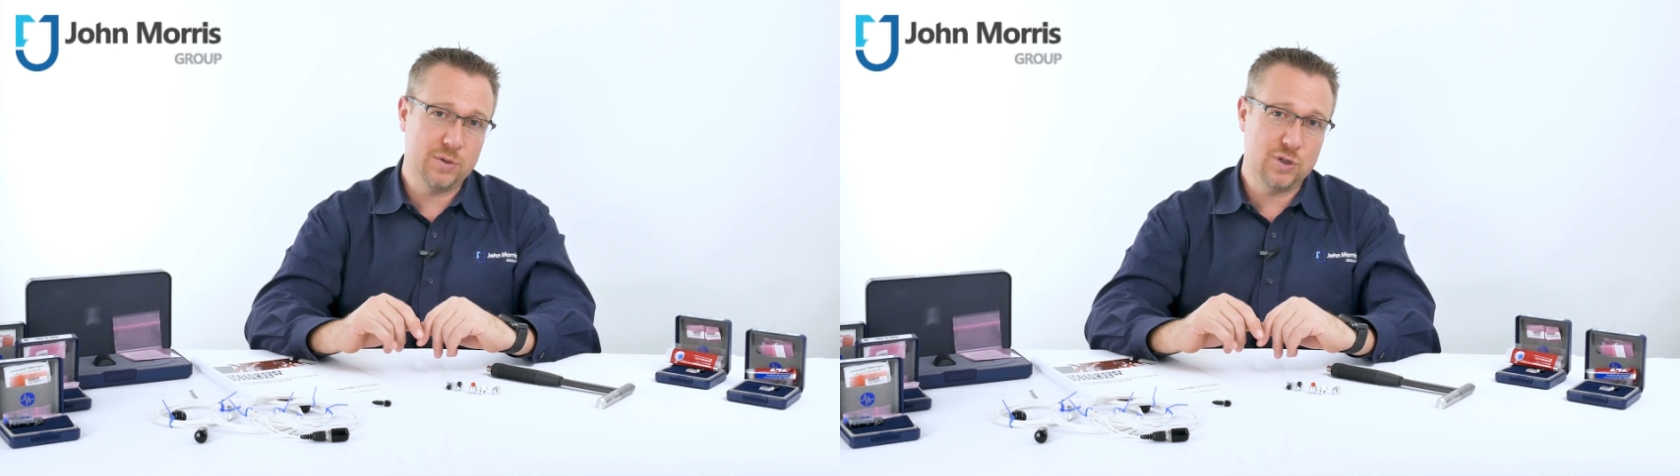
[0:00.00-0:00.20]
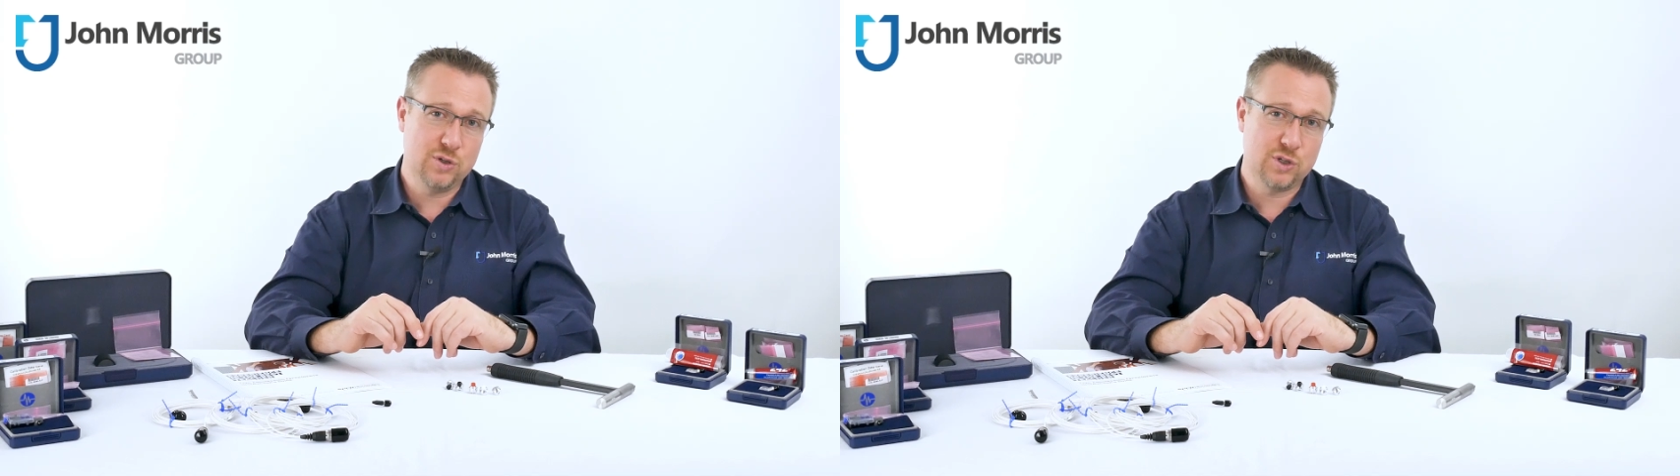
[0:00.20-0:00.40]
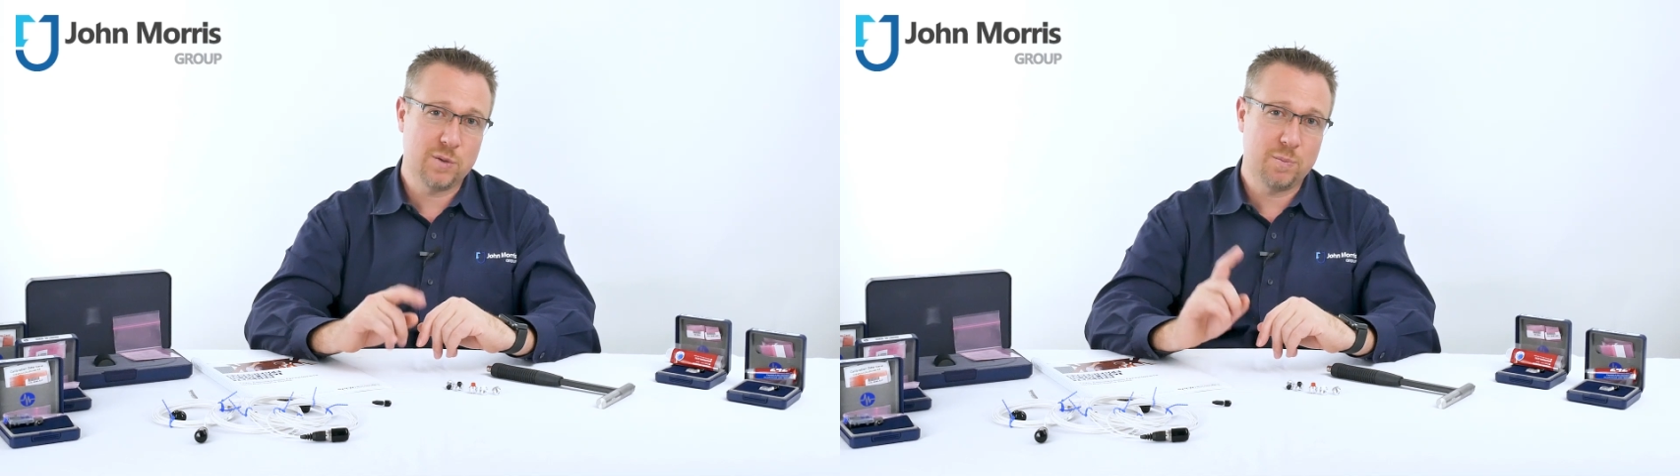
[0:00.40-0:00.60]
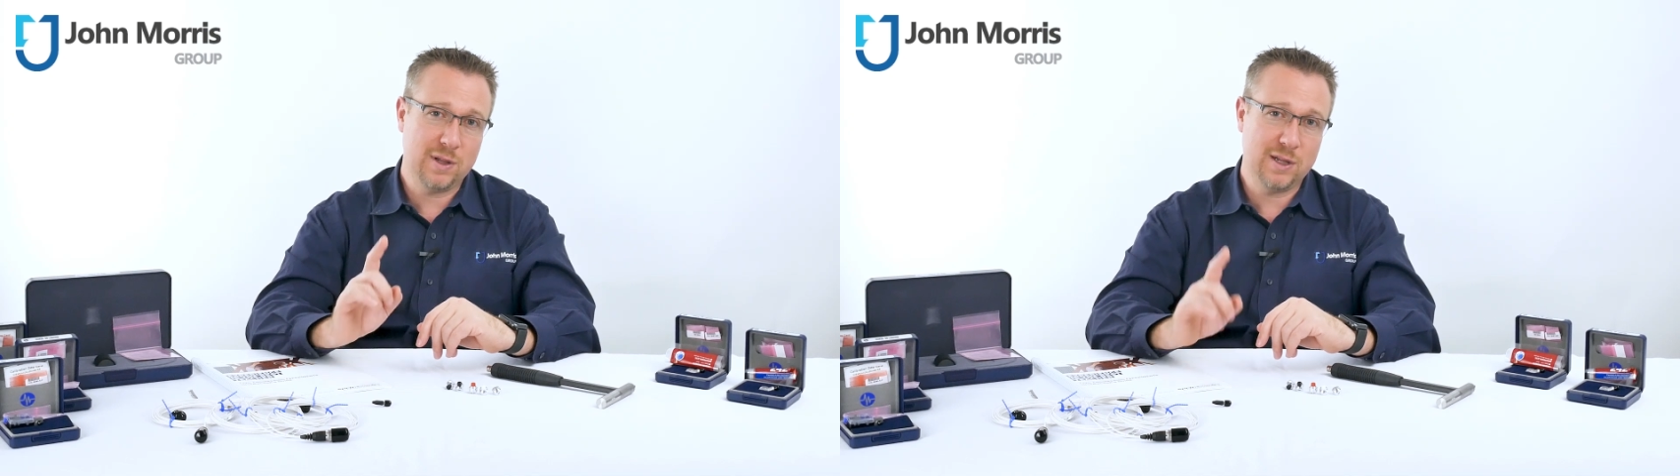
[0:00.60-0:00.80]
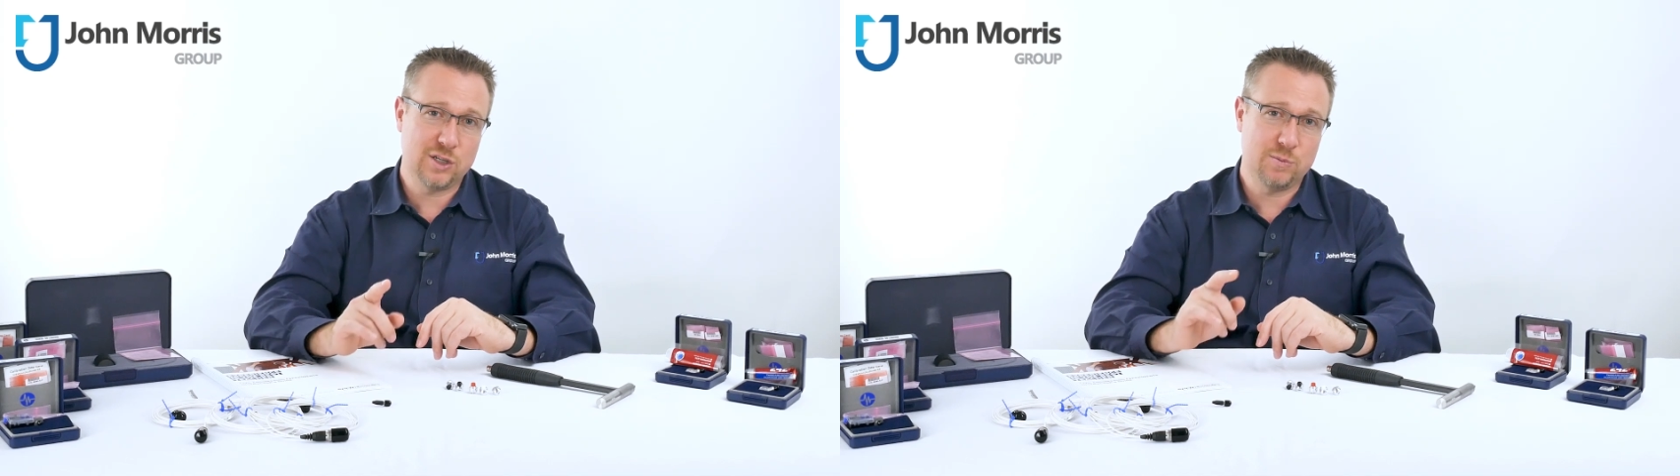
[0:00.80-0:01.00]
produce,
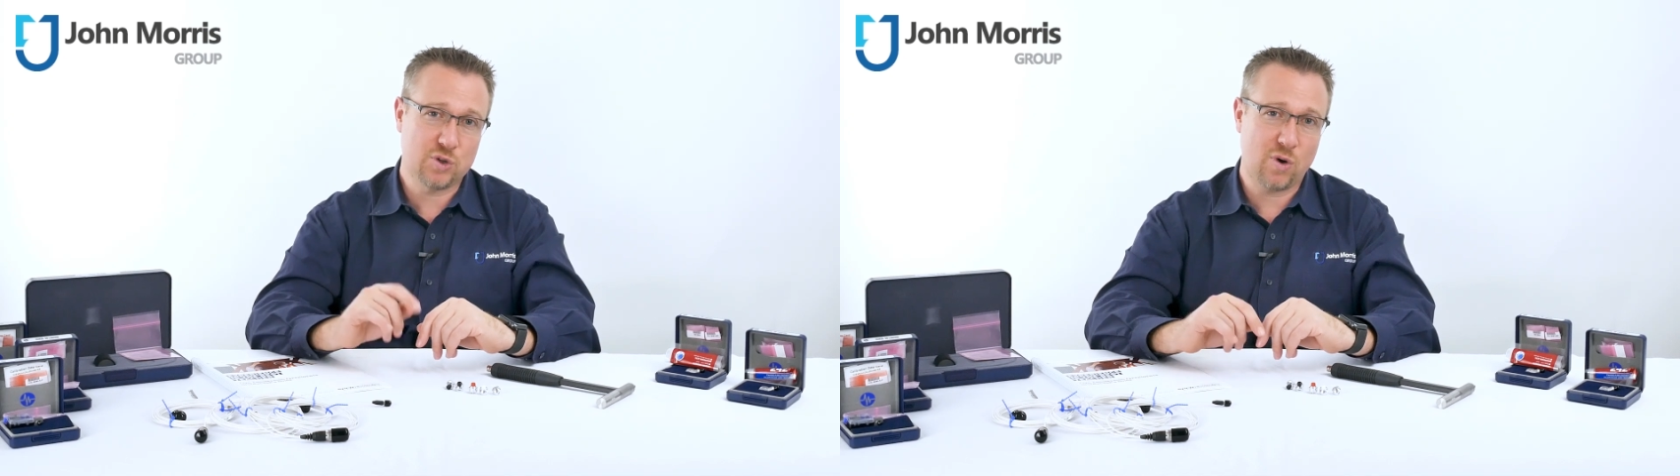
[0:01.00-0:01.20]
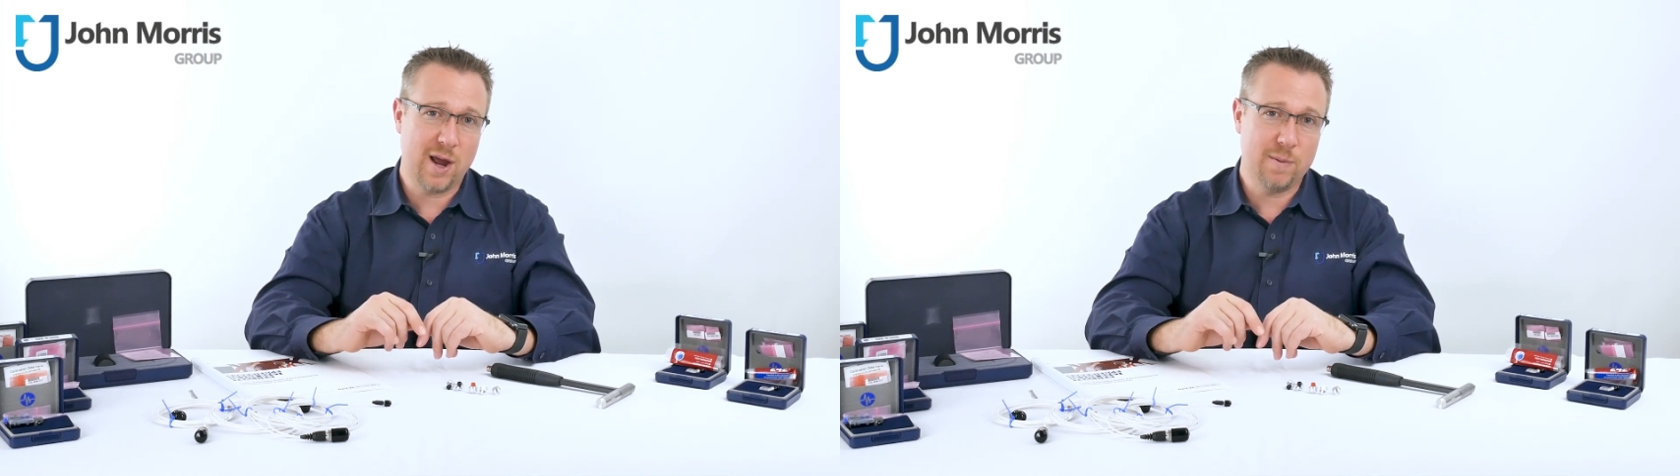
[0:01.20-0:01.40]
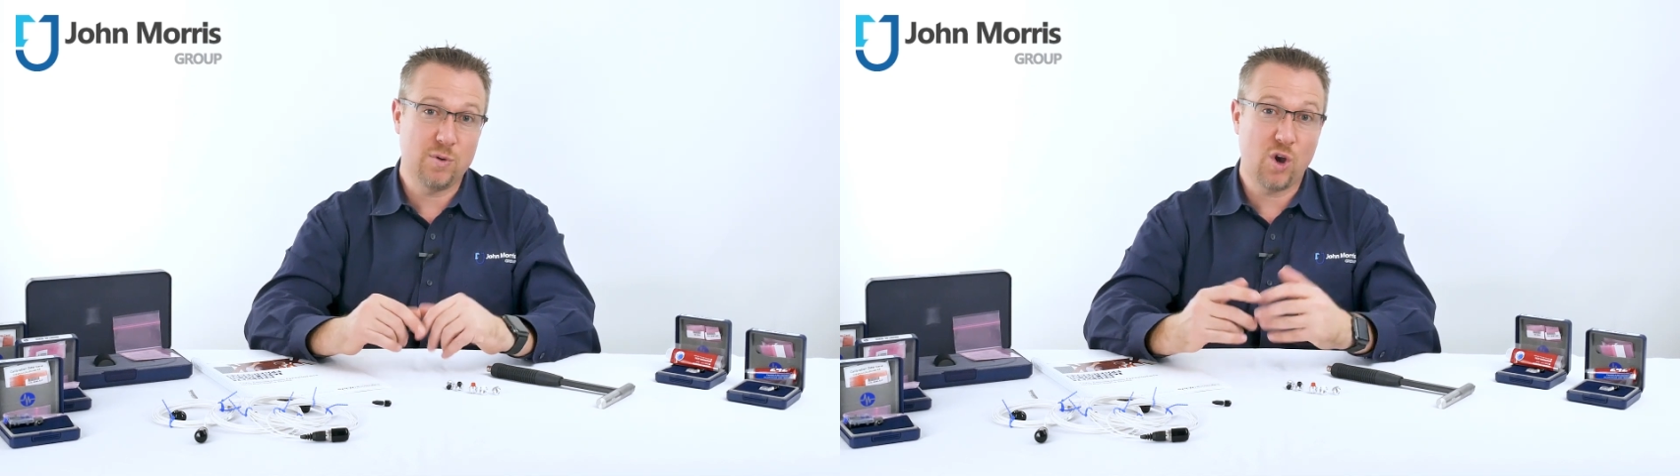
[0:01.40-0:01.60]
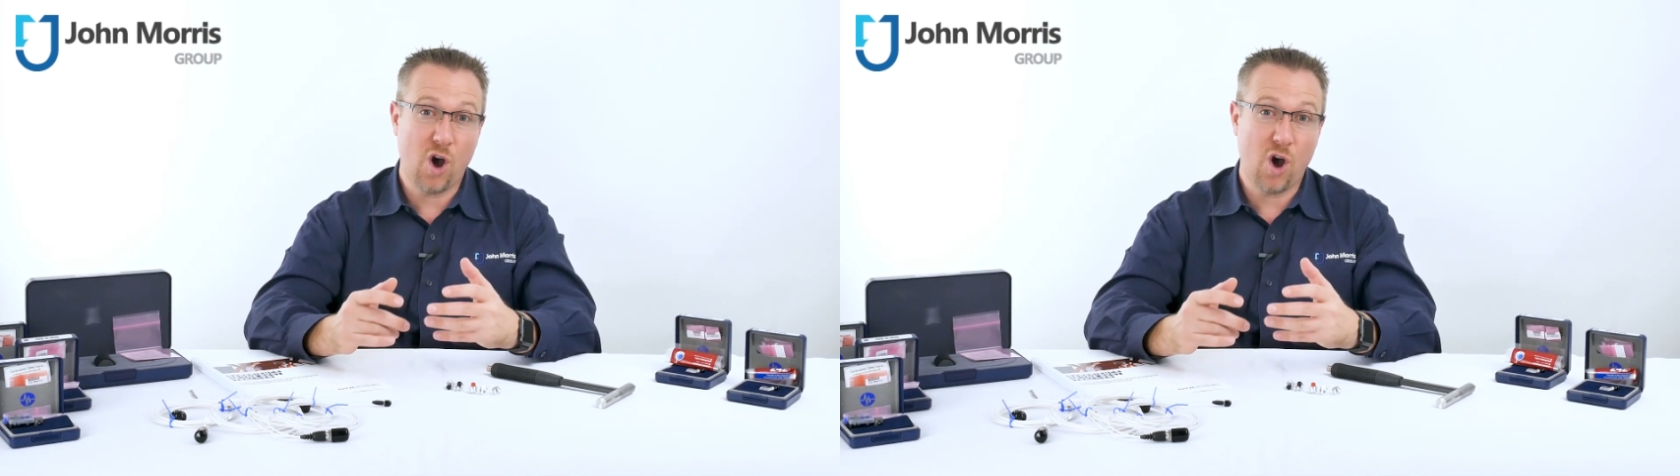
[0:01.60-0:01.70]
please subscribe,